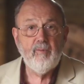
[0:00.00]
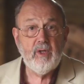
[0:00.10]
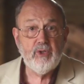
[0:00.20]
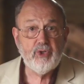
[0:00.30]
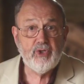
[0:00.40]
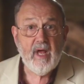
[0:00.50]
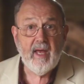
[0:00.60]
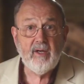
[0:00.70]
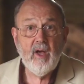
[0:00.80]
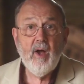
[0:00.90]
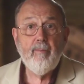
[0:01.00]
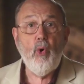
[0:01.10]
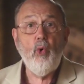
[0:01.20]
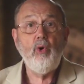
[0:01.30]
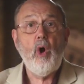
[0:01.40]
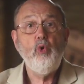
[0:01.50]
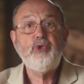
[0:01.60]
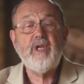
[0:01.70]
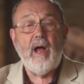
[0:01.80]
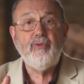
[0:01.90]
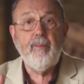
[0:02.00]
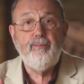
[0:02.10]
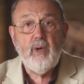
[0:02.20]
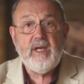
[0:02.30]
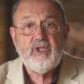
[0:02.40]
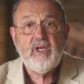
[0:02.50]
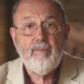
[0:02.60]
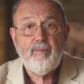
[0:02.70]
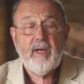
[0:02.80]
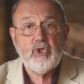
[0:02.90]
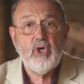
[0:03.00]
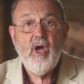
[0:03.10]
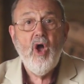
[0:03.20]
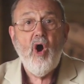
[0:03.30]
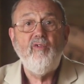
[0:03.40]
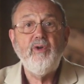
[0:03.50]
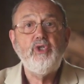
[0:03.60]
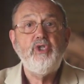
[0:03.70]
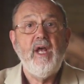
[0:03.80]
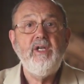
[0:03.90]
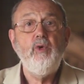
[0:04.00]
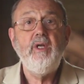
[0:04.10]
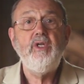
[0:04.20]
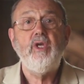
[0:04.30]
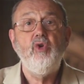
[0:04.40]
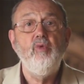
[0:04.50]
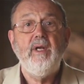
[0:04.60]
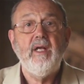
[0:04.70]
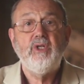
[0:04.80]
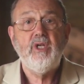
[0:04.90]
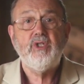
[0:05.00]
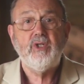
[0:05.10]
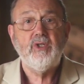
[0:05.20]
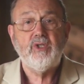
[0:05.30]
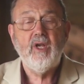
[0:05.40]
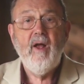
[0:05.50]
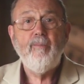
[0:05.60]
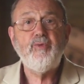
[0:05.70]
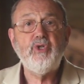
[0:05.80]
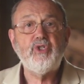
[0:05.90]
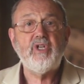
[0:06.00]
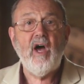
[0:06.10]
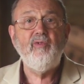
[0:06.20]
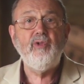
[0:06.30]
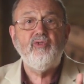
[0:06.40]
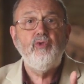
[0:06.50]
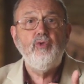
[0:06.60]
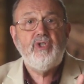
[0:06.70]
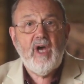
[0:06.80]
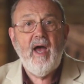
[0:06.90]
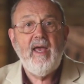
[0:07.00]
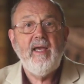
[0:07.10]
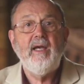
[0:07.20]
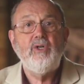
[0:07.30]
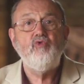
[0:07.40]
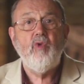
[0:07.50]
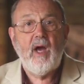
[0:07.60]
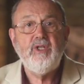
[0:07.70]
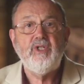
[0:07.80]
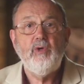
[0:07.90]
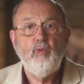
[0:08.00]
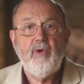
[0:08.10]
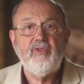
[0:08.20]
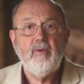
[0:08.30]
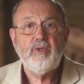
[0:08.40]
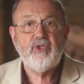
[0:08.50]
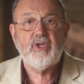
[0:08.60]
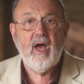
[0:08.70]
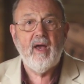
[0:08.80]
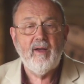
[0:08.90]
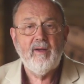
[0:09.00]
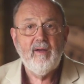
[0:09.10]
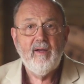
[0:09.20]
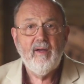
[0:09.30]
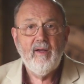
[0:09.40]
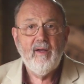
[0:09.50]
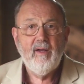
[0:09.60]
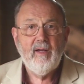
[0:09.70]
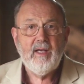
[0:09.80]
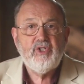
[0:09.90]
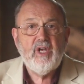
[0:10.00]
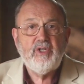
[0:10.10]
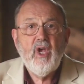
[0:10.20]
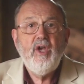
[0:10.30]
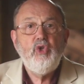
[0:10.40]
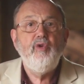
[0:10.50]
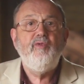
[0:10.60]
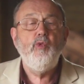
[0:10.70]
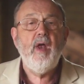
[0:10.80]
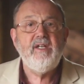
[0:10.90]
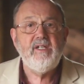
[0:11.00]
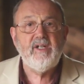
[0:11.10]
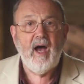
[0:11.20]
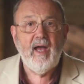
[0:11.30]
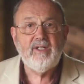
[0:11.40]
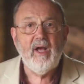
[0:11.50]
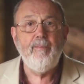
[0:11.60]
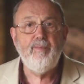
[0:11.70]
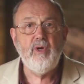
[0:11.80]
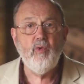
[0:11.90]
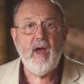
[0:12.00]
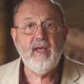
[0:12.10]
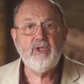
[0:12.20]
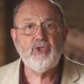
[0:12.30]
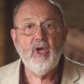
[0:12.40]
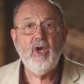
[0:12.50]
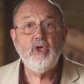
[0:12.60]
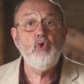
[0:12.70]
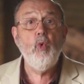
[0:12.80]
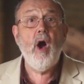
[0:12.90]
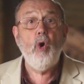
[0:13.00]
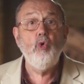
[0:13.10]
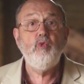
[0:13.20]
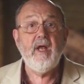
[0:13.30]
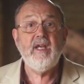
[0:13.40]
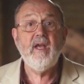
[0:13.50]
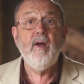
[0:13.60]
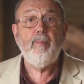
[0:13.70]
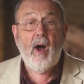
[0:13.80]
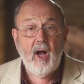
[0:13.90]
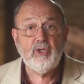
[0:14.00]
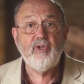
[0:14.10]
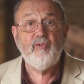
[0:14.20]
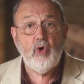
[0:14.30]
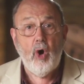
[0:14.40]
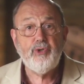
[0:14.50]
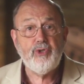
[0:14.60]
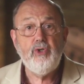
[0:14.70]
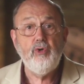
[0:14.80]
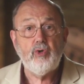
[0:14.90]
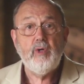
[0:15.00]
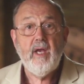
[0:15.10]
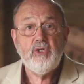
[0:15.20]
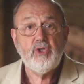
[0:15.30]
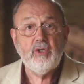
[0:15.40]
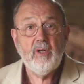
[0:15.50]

Instead, Paul holds out the bracing picture of a genuine human existence discovered through dying and rising with the Messiah. He says, you've already died and been raised. You are already part of God's new creation.